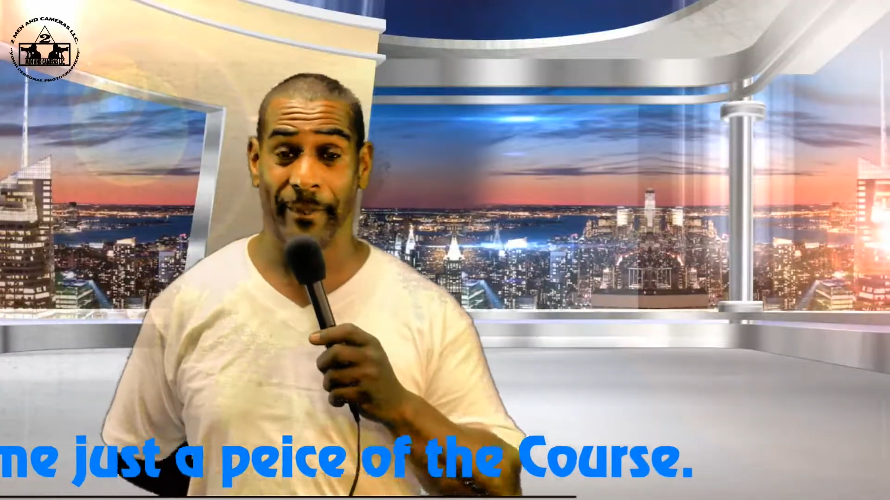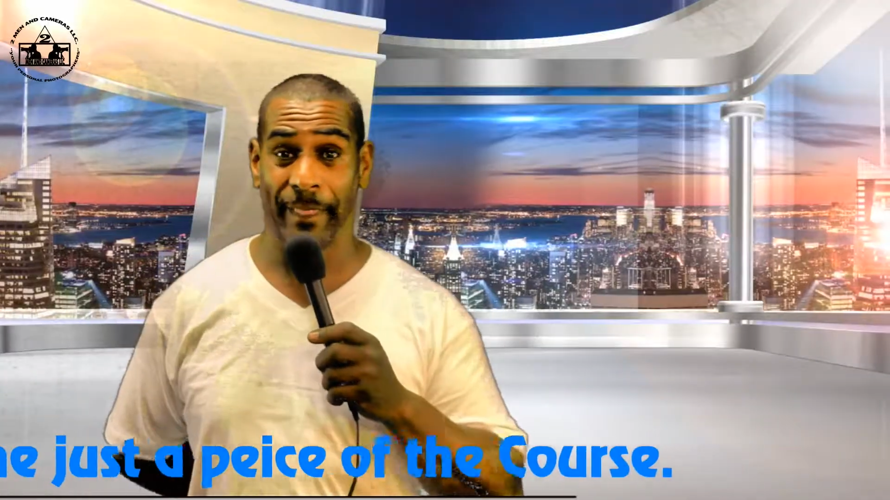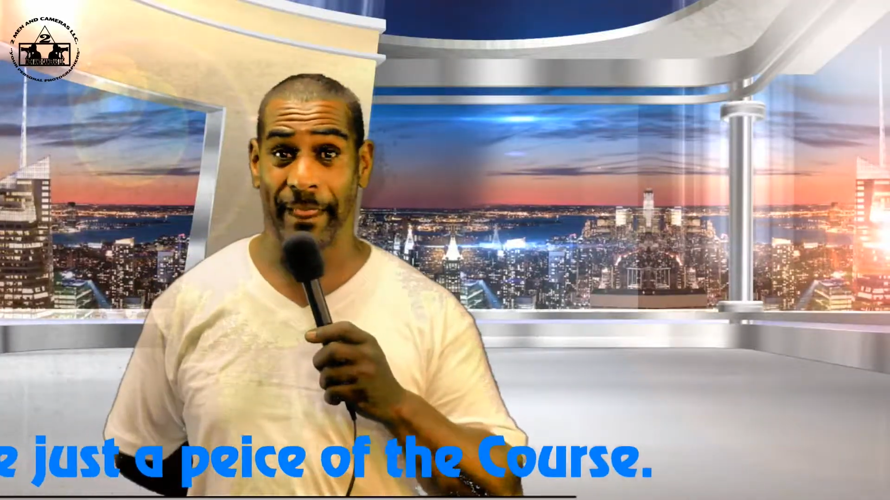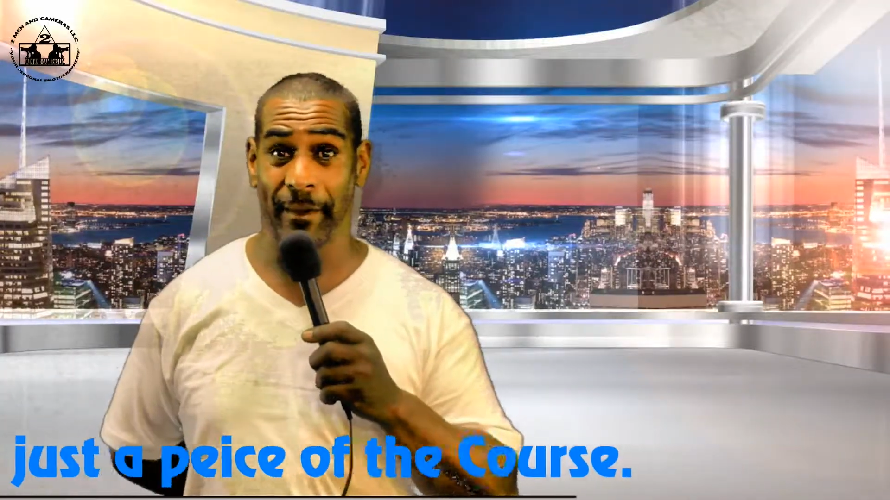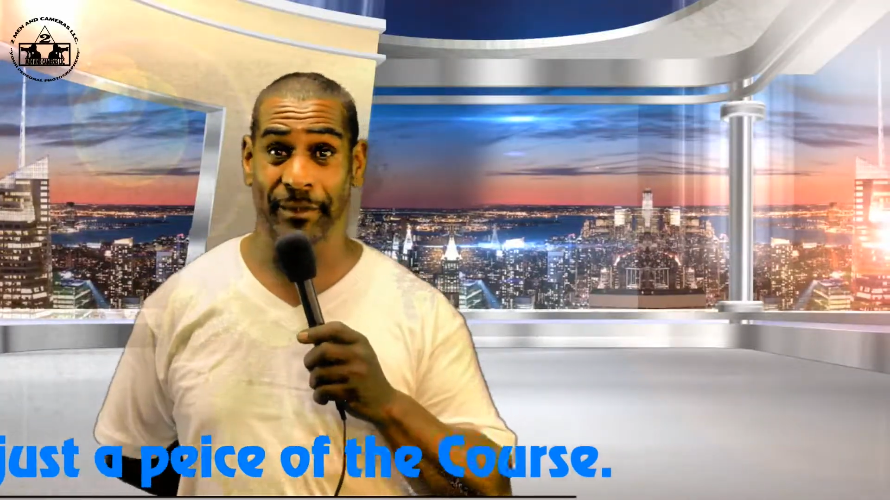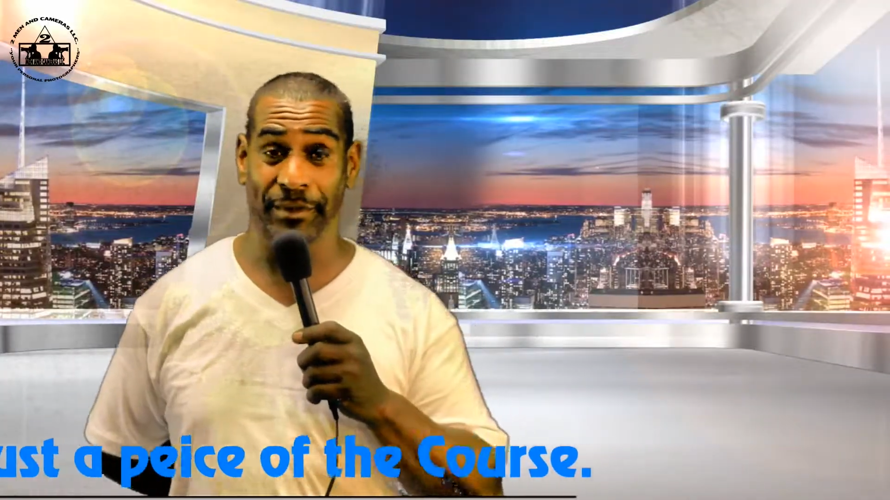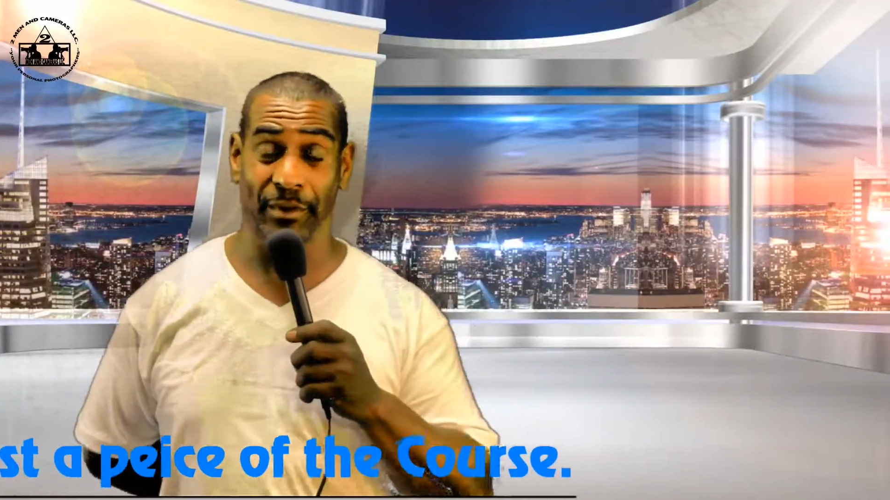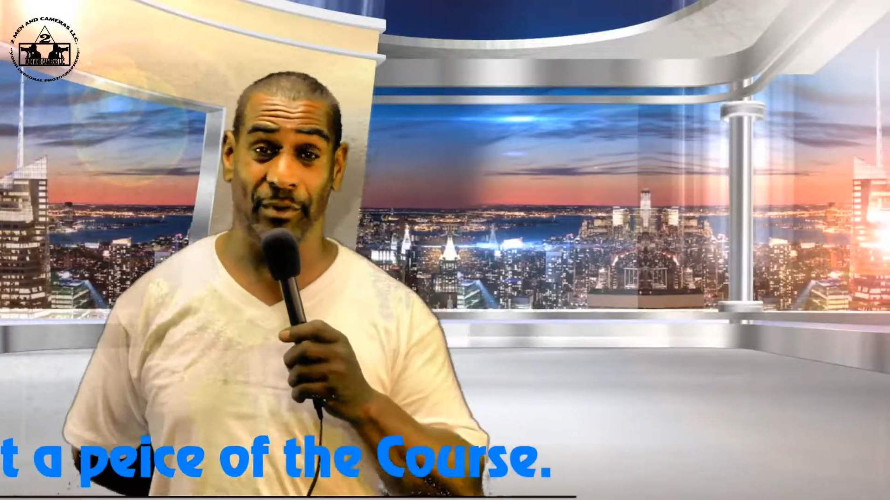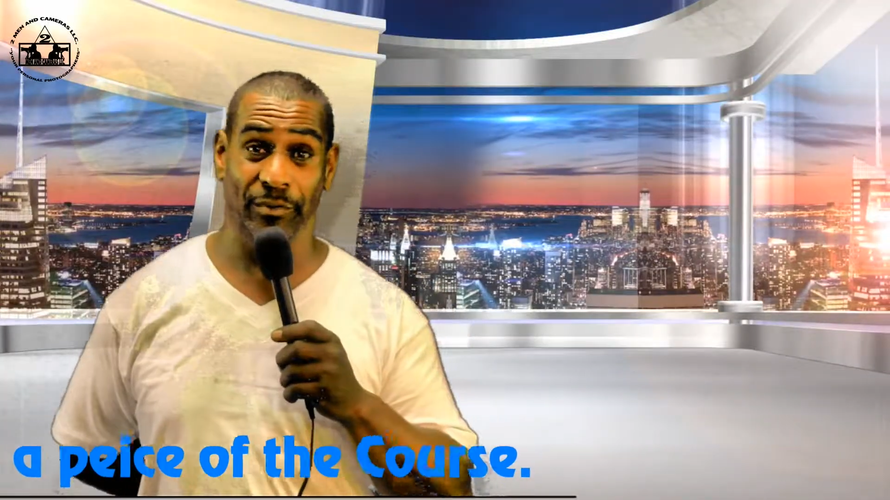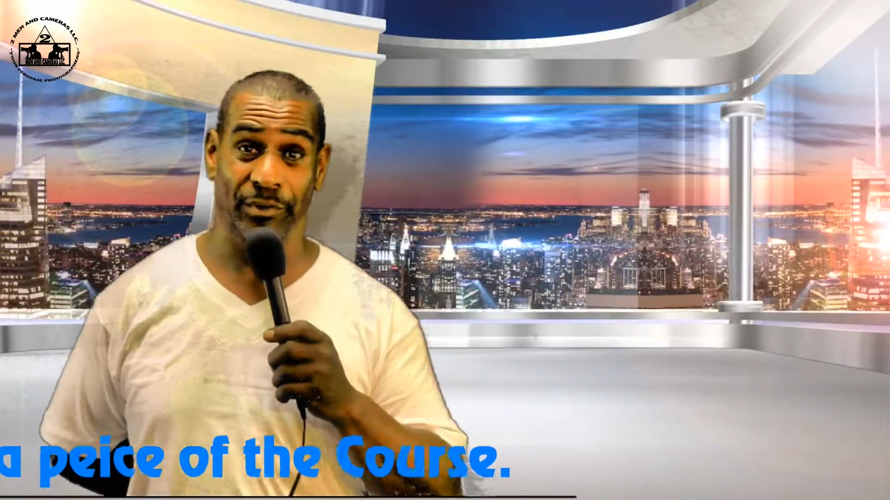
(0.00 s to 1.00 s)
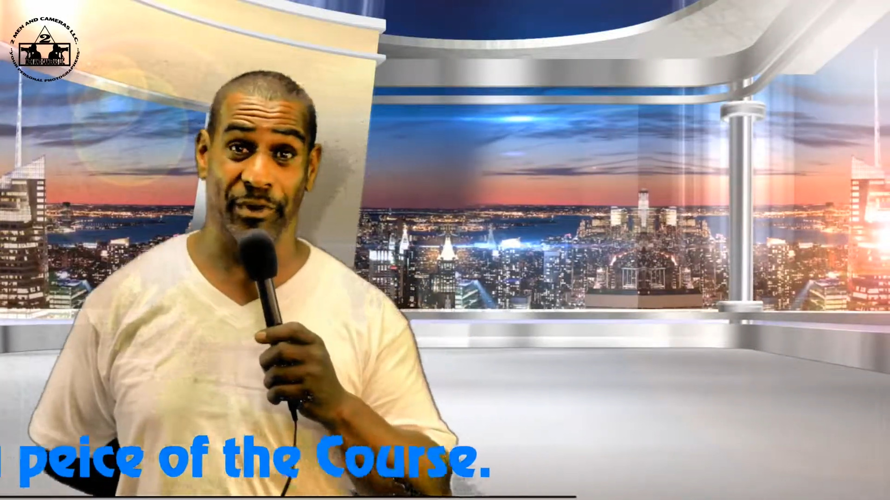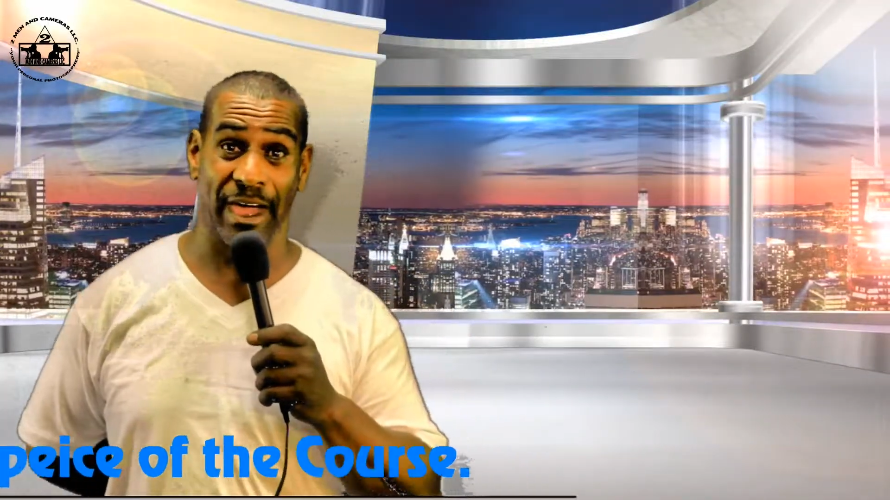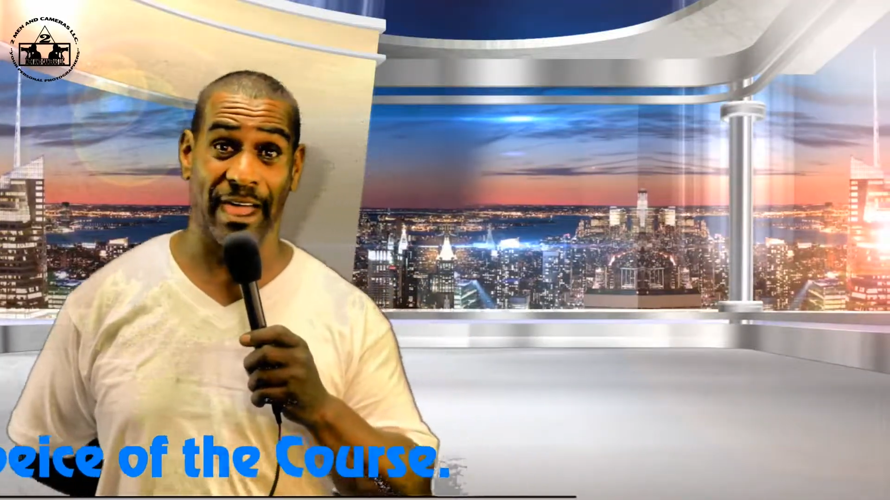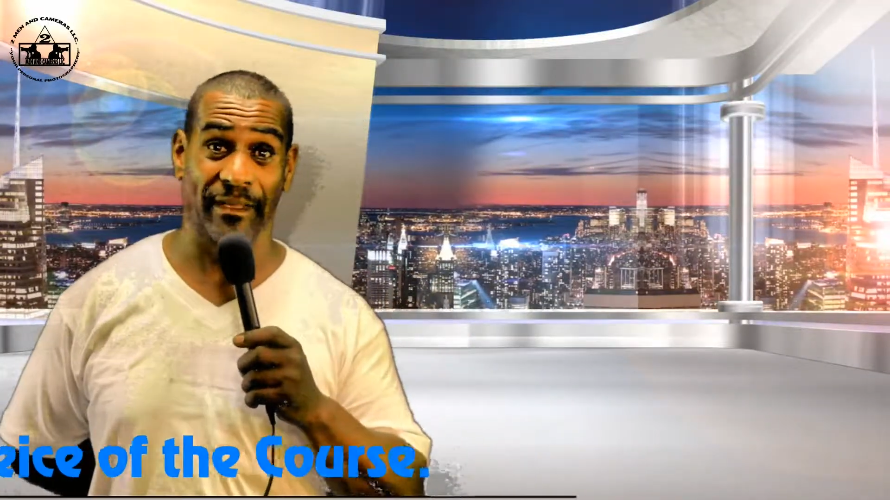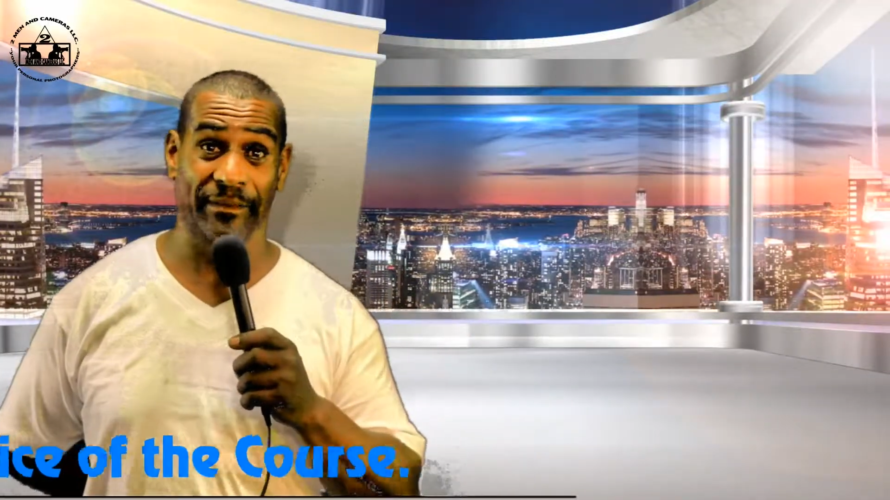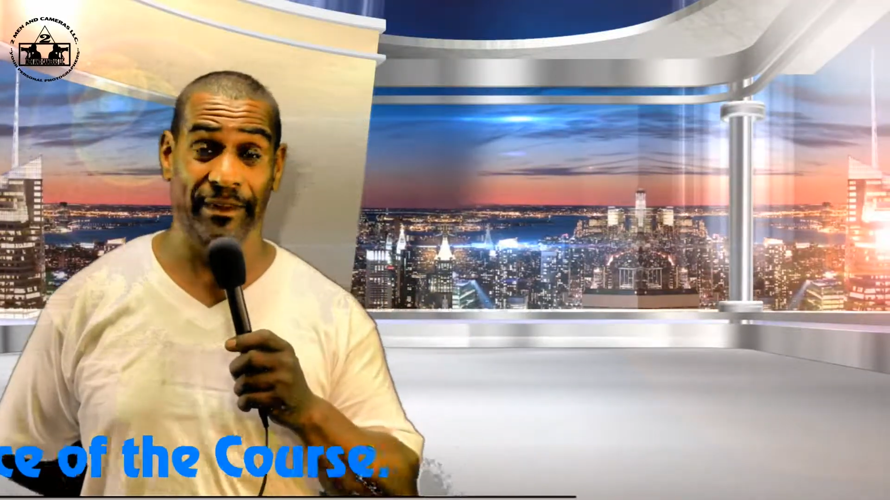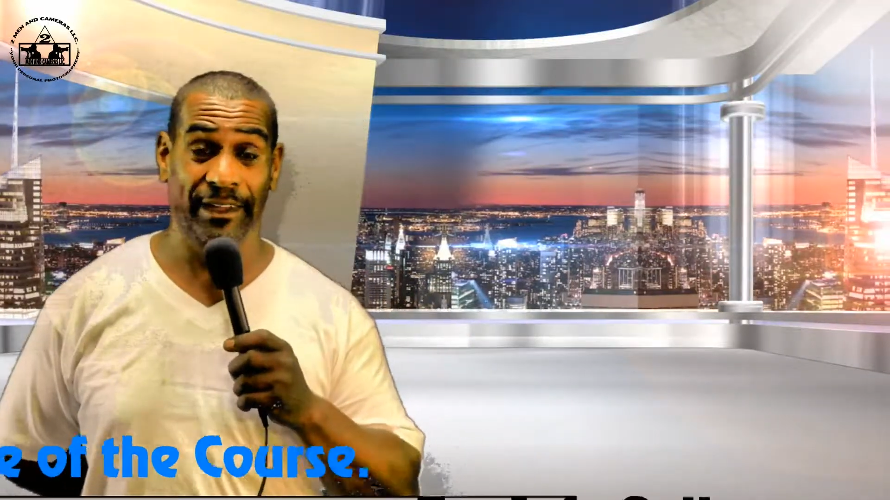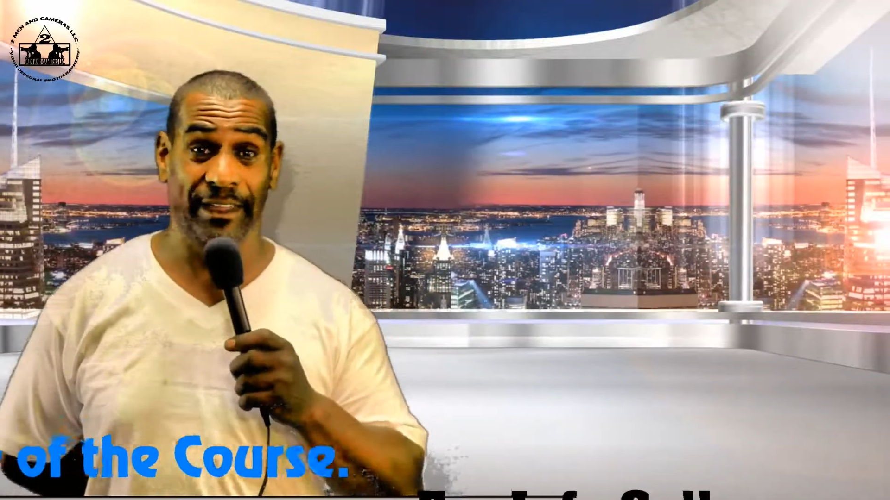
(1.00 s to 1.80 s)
Hamilton Holmes Drive